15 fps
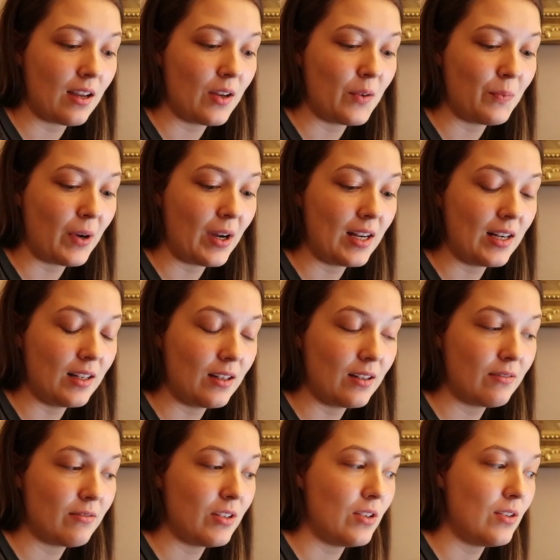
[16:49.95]
I
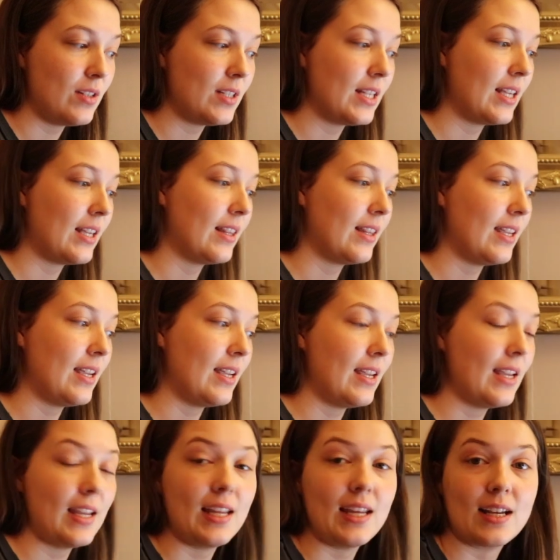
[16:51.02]
love using the
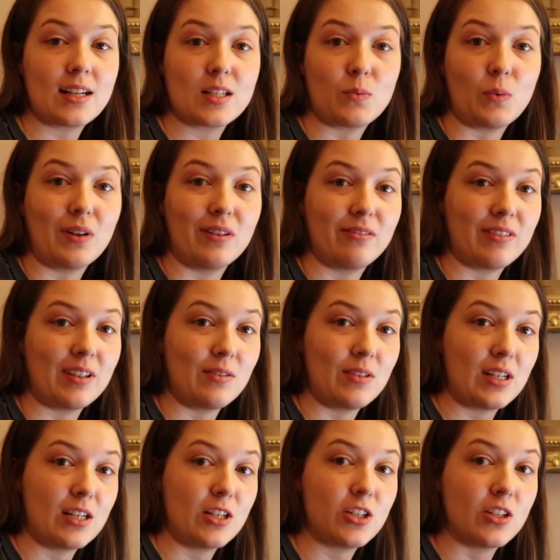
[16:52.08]
EX1
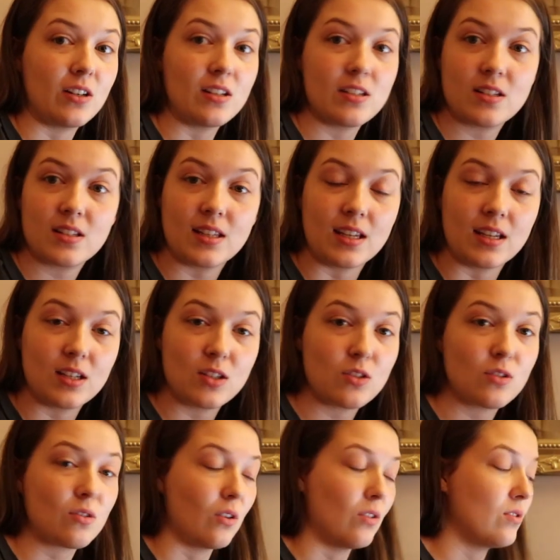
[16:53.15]
foundation. I just think it's
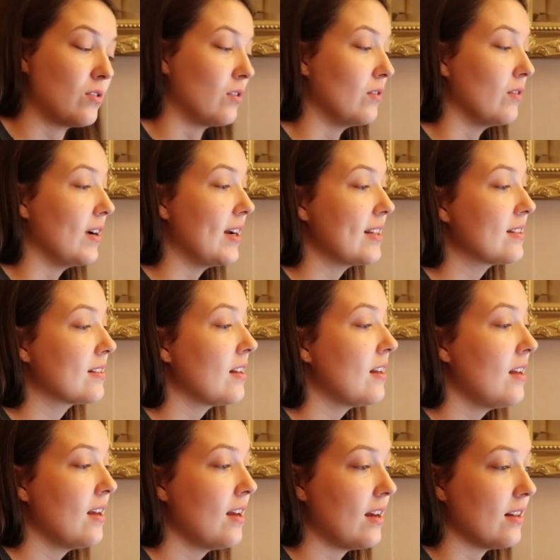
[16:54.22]
so nice
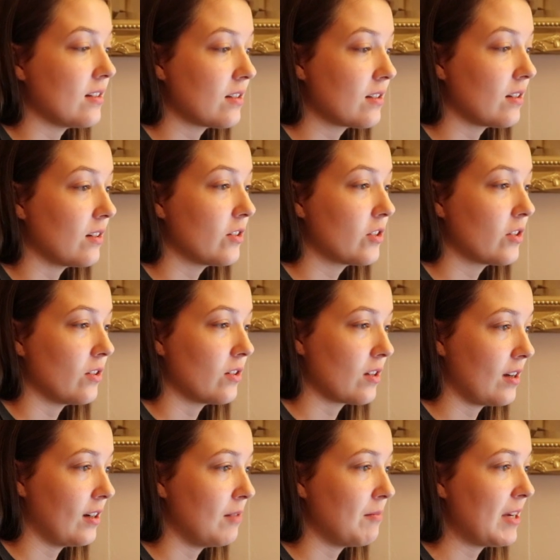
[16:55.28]
and such good
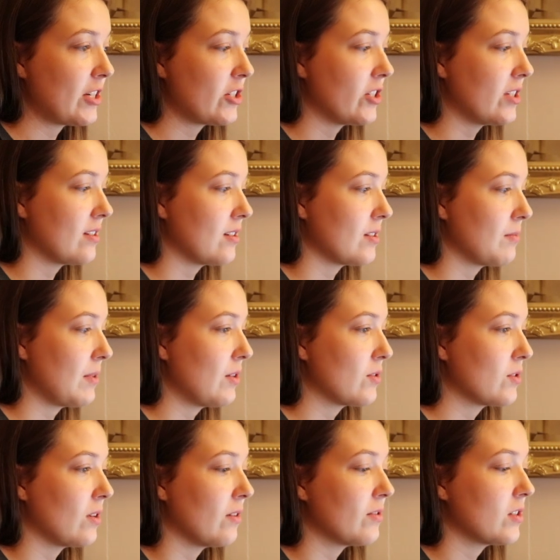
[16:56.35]
colour matches as well.
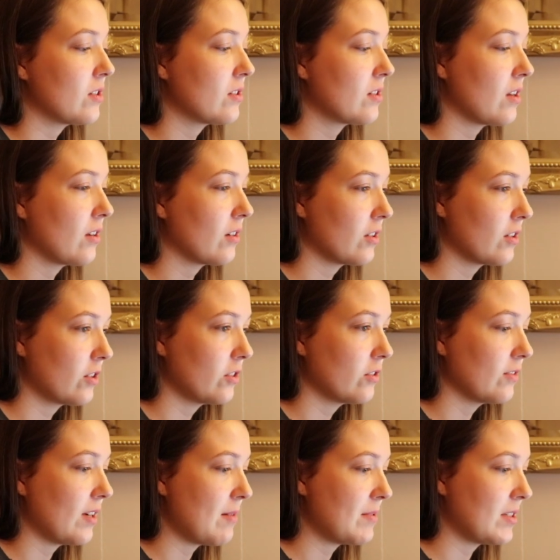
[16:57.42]
So I've just
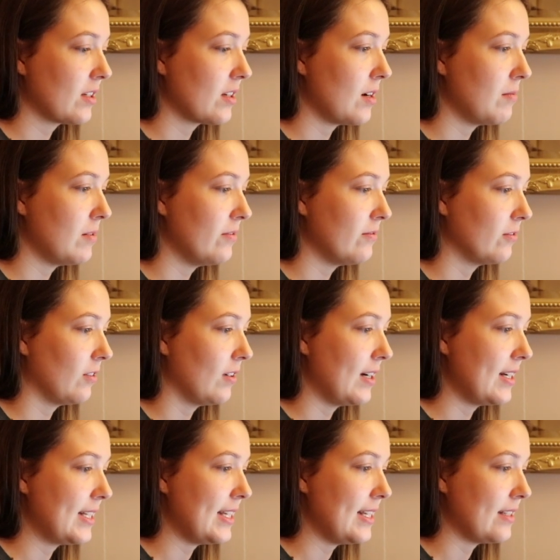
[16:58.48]
grabbed a couple of
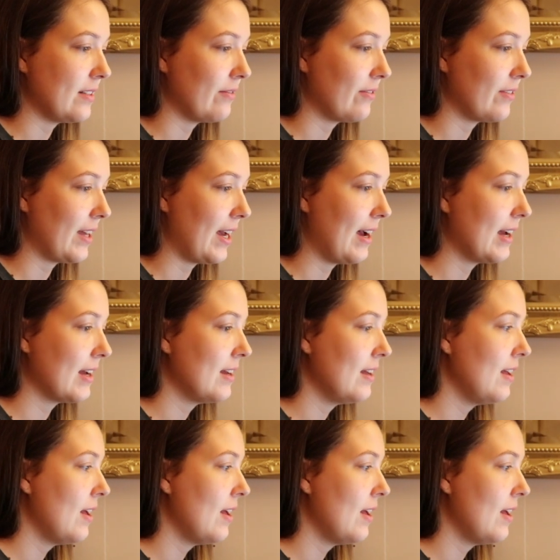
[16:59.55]
varieties of that.